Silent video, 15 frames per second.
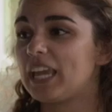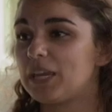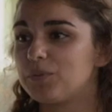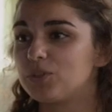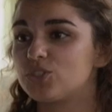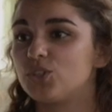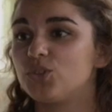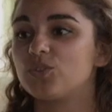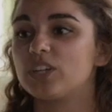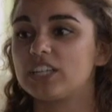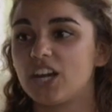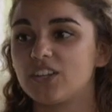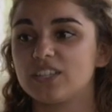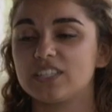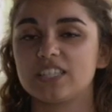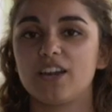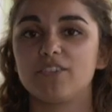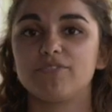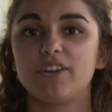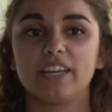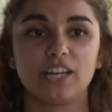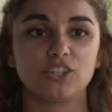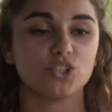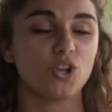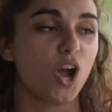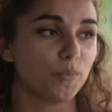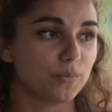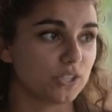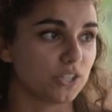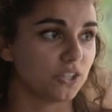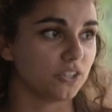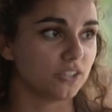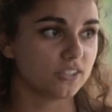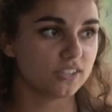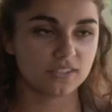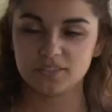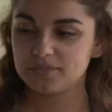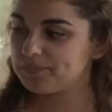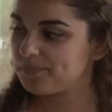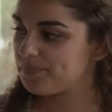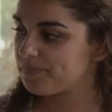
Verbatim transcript: able to regardless of financial obstacles.